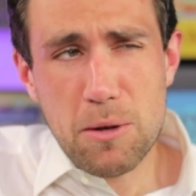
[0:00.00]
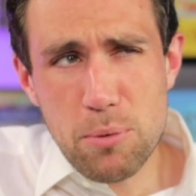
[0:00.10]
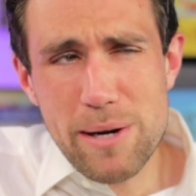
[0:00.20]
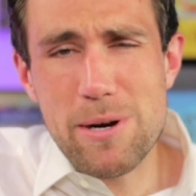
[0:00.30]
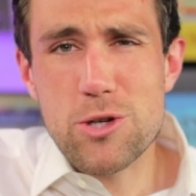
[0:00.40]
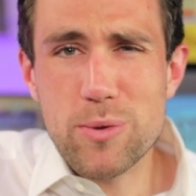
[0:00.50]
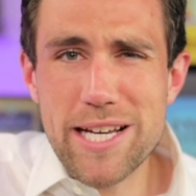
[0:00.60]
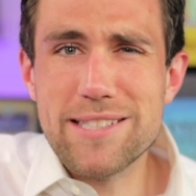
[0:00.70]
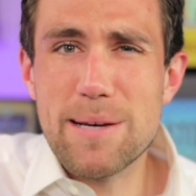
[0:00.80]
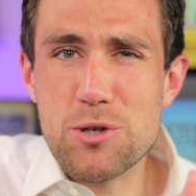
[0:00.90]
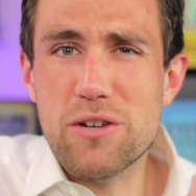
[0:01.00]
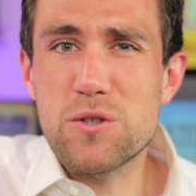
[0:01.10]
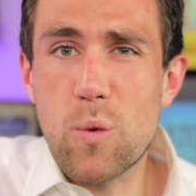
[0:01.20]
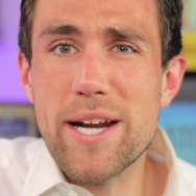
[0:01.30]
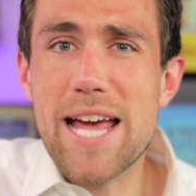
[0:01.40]
Pretty much, with the exception of
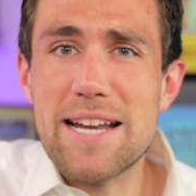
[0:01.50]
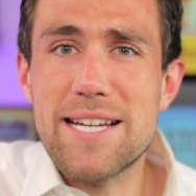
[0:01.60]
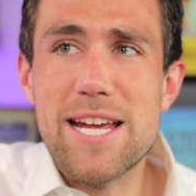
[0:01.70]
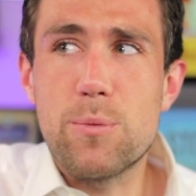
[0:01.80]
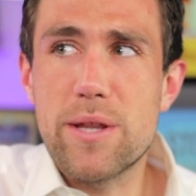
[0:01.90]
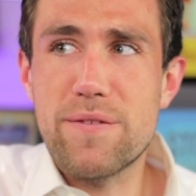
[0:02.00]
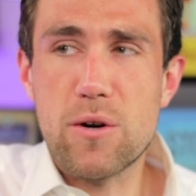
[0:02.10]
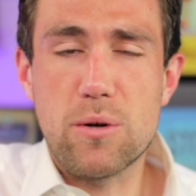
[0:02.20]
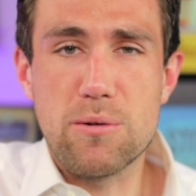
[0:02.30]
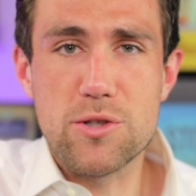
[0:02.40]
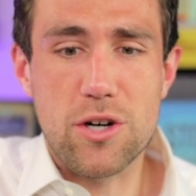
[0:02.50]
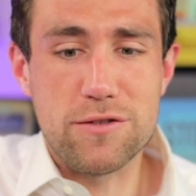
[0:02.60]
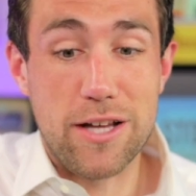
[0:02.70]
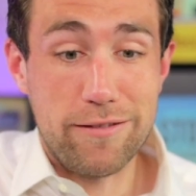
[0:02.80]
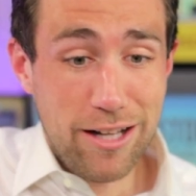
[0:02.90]
2018 when the Federal
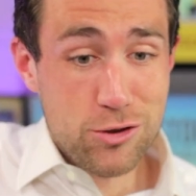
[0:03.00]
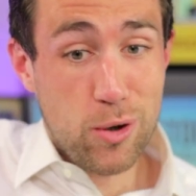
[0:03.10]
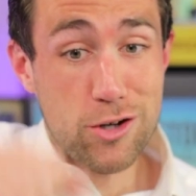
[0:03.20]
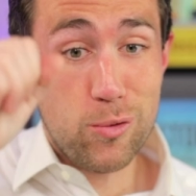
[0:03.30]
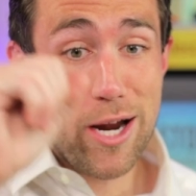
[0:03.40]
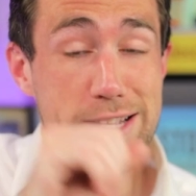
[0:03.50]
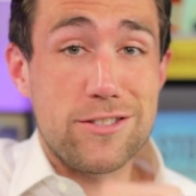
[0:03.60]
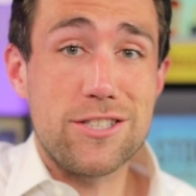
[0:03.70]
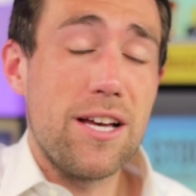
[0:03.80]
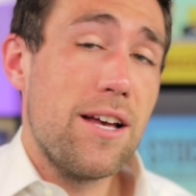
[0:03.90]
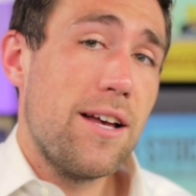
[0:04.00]
Reserve's like, let's raise rates.